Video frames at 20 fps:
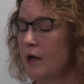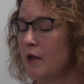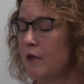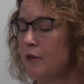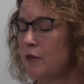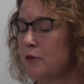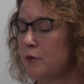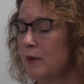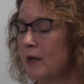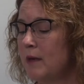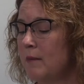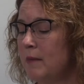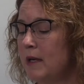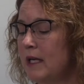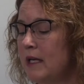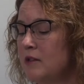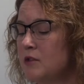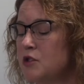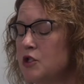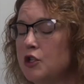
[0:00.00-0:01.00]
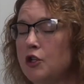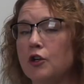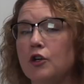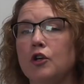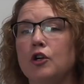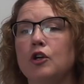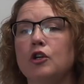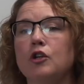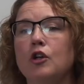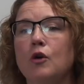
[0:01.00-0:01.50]
Three means you're
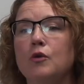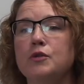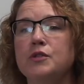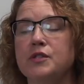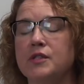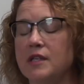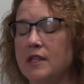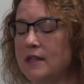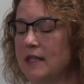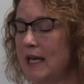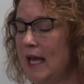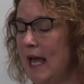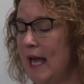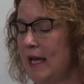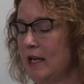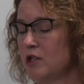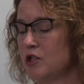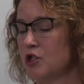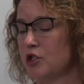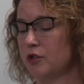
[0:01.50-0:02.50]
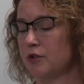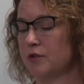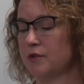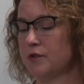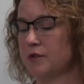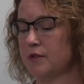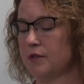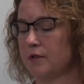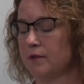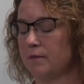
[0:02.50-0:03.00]
close to the
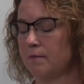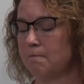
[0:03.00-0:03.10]
angels.